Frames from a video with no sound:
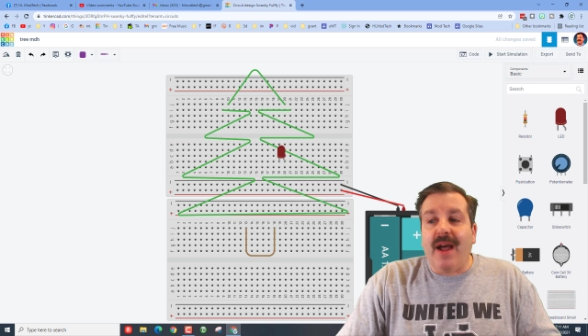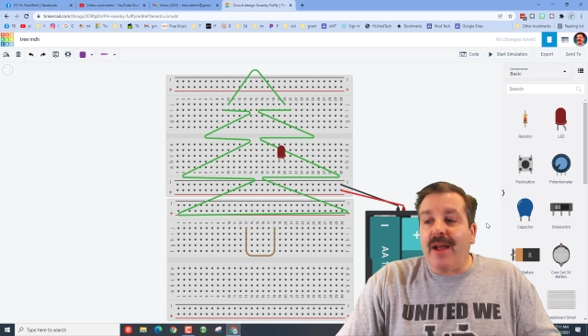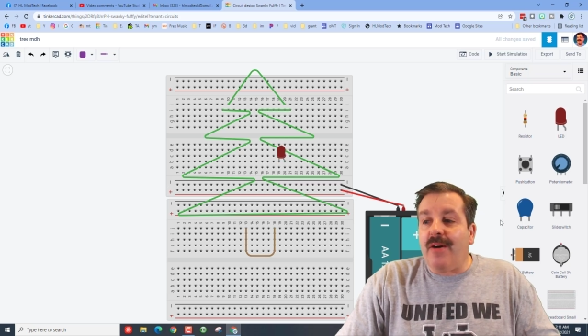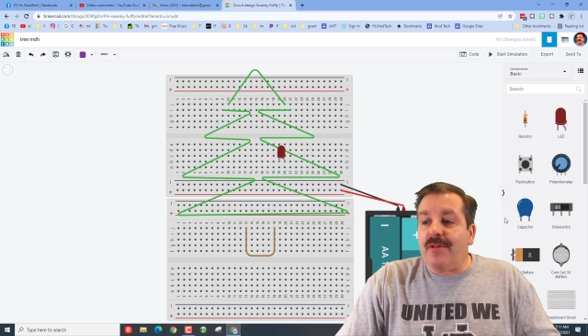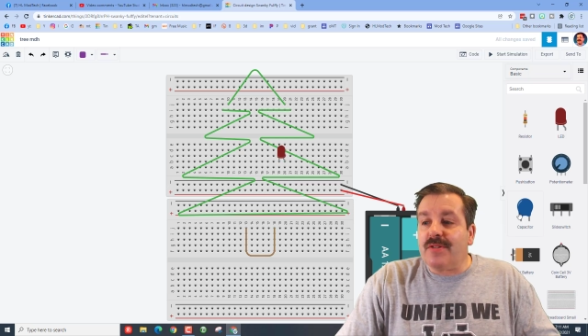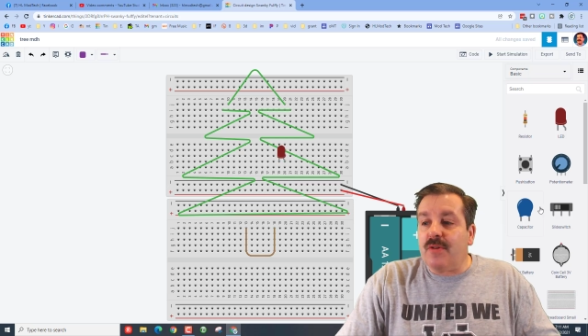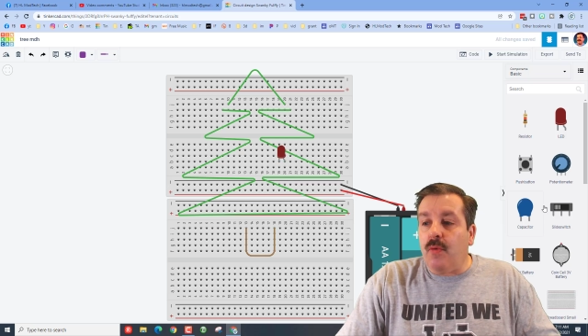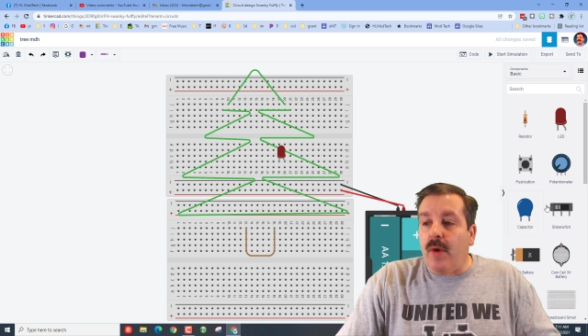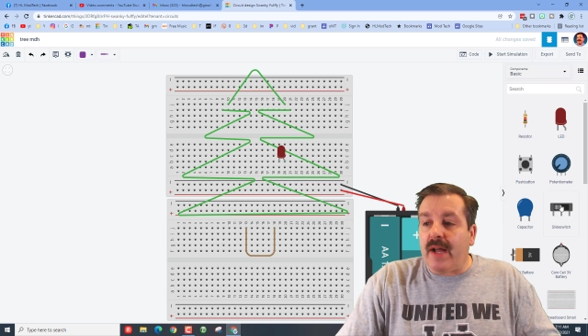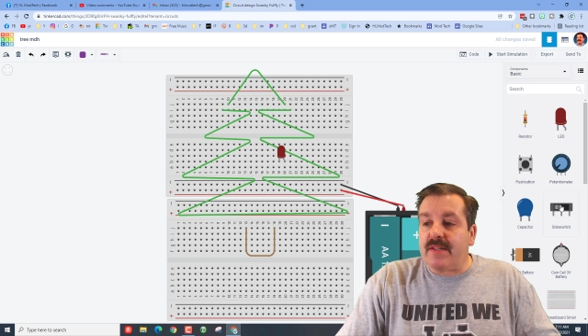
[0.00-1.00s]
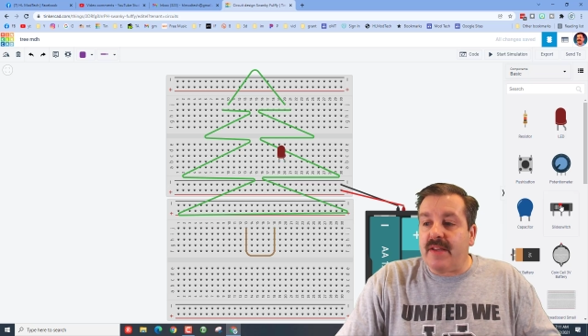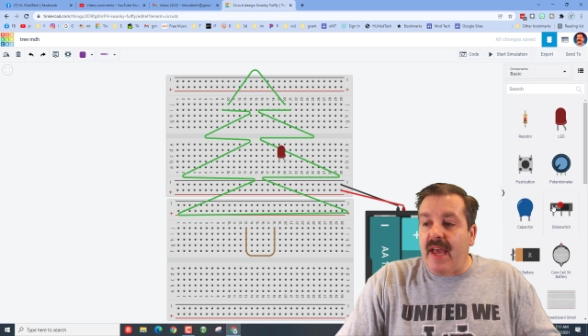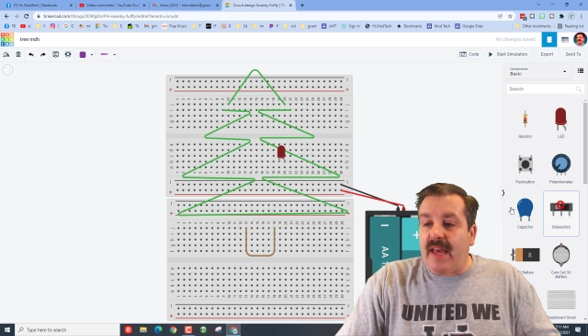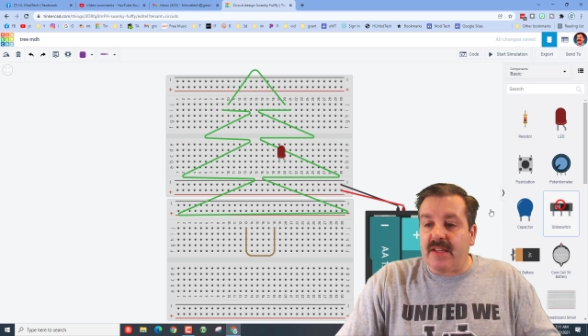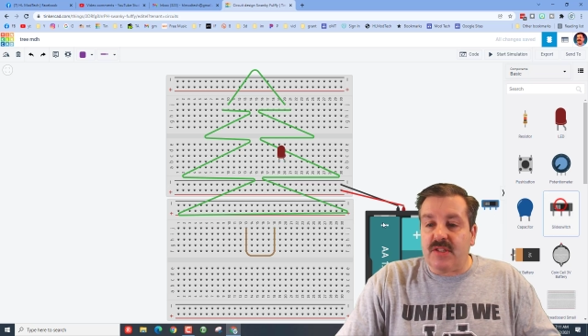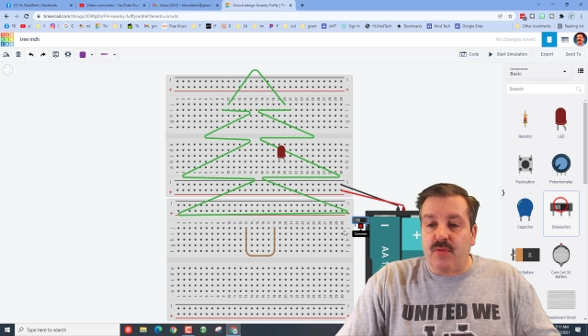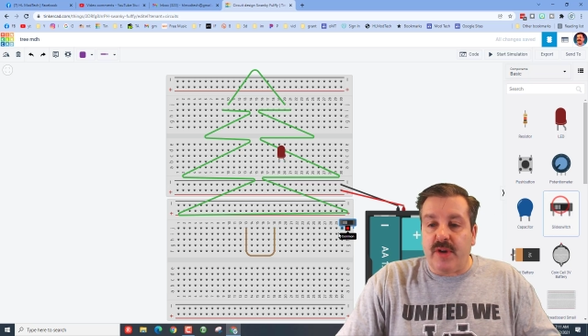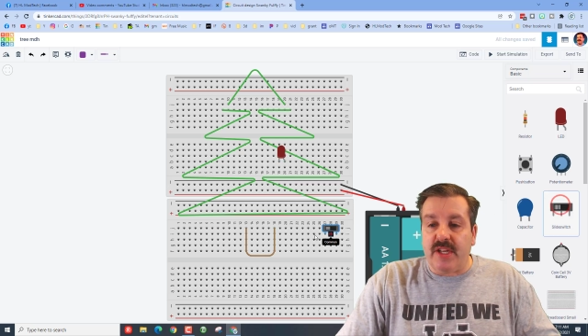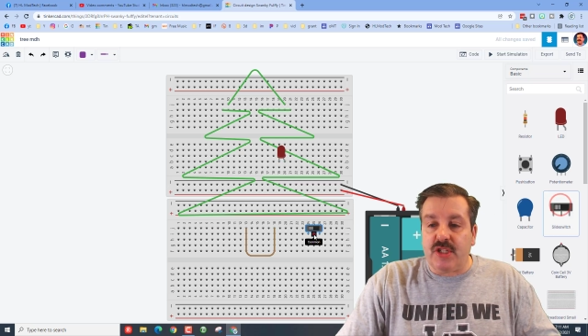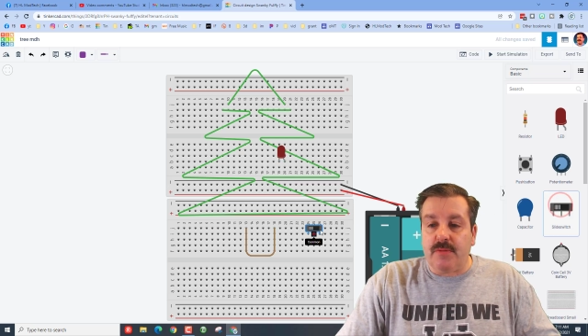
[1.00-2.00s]
I also want to add a
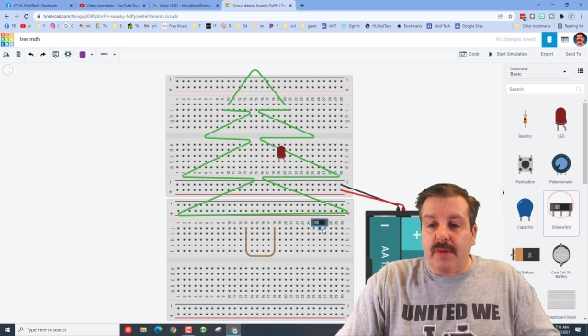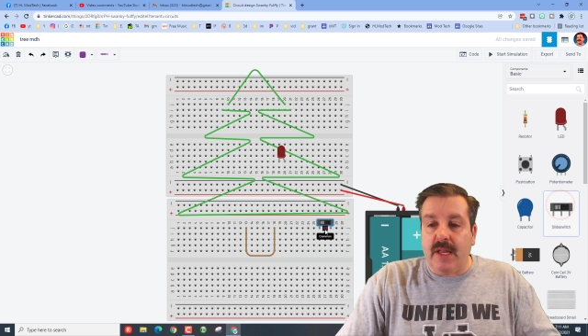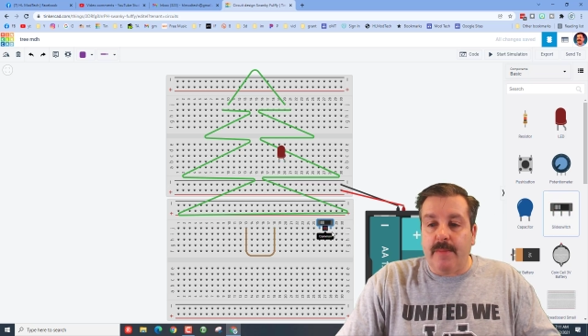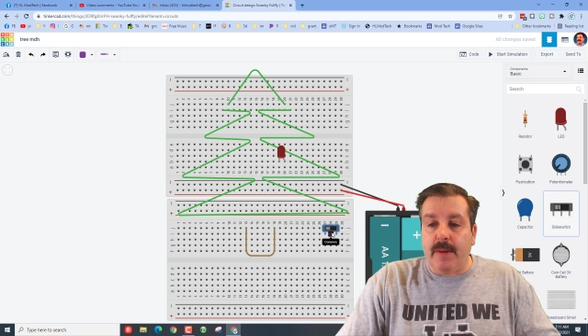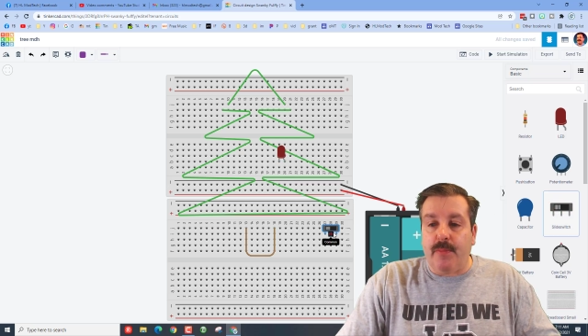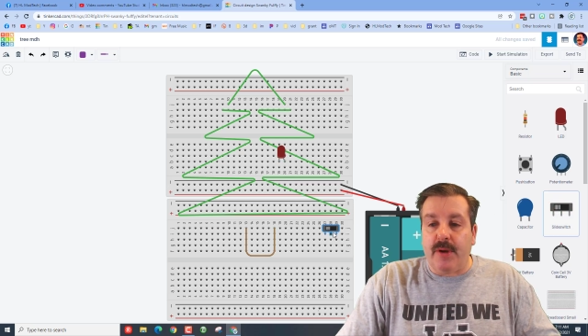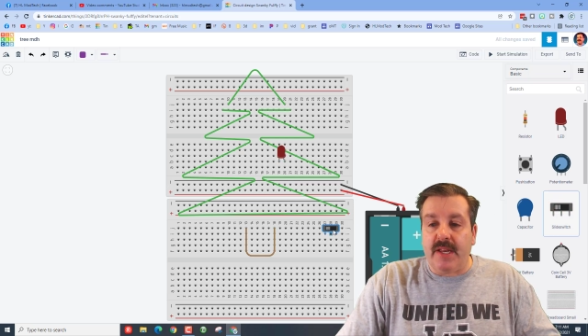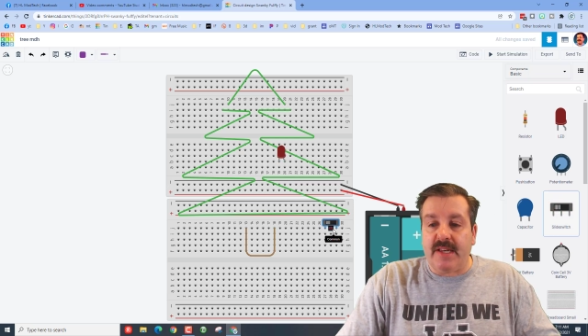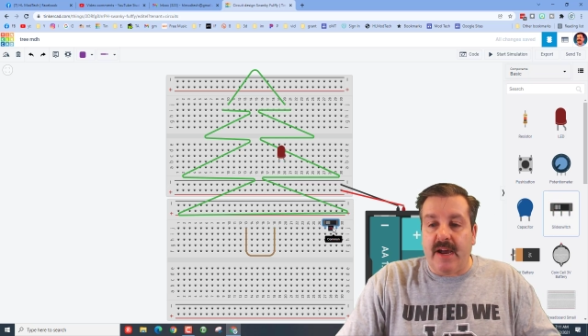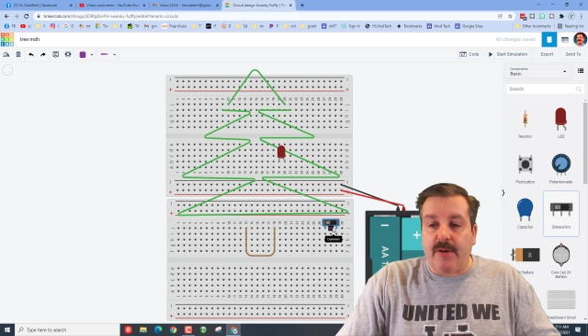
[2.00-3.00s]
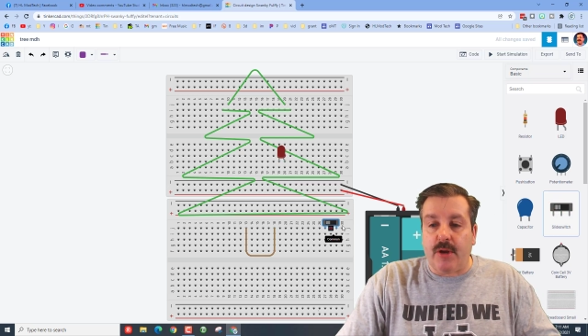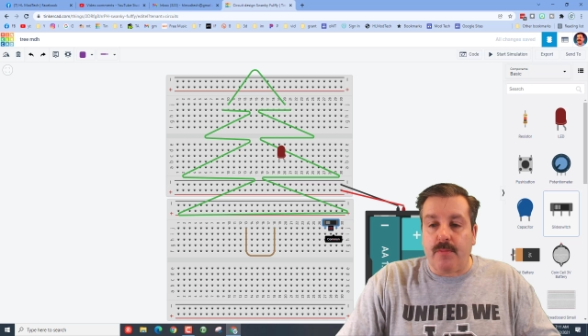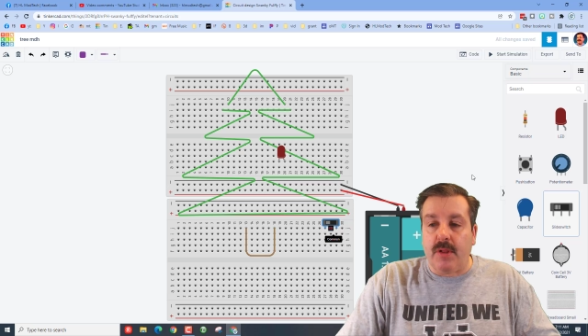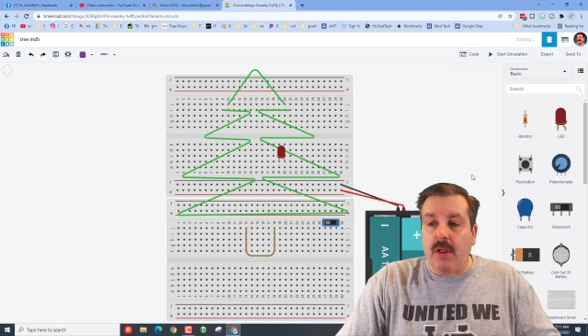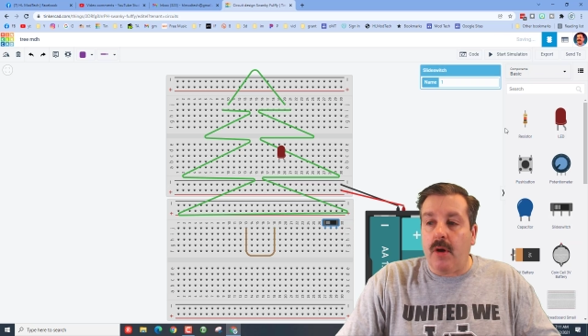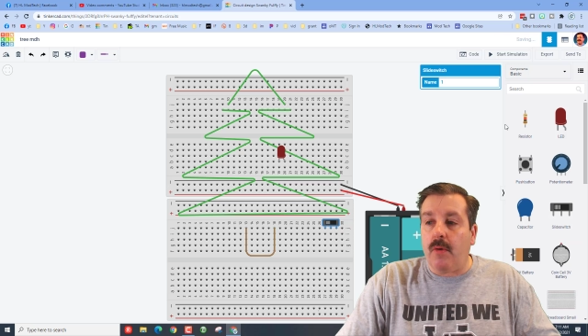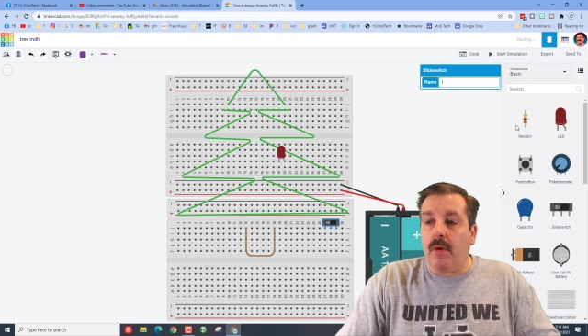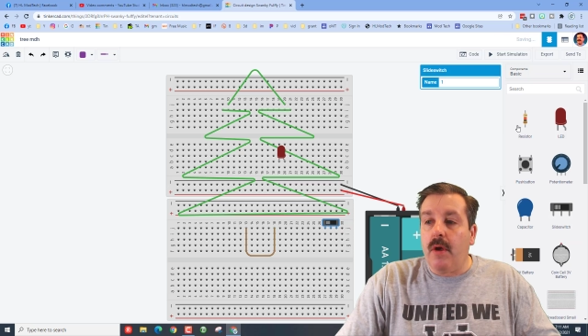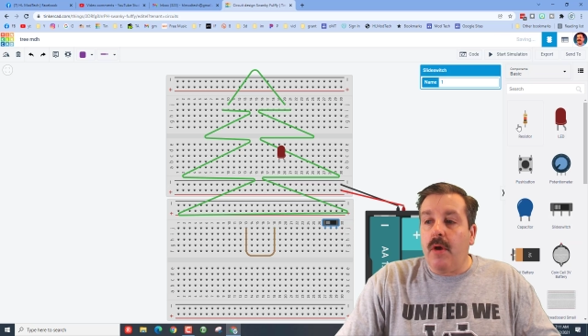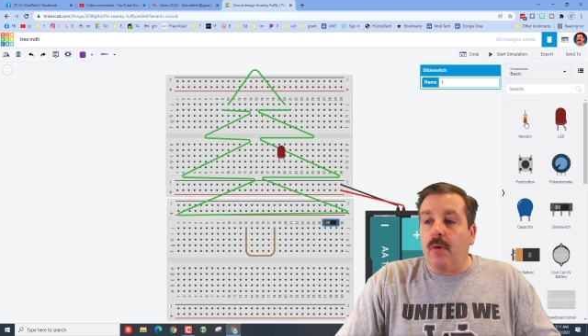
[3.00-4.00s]
switch, and I'm going to put it down here below.